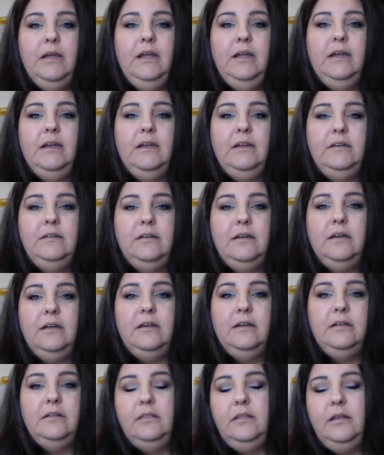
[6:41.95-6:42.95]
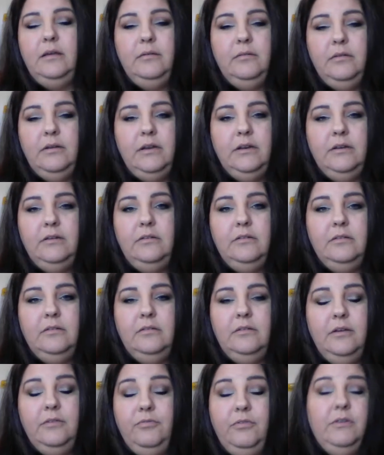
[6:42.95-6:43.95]
and
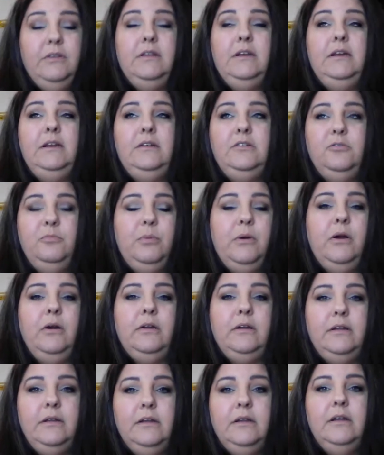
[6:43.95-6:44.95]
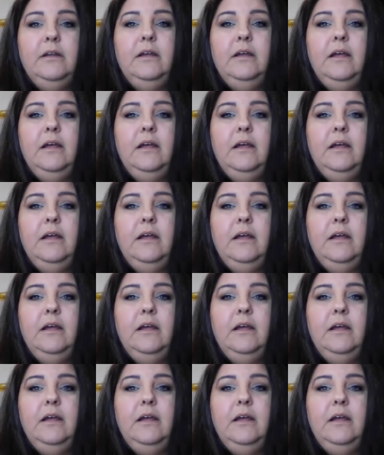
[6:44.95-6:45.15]
they feel the need to bark.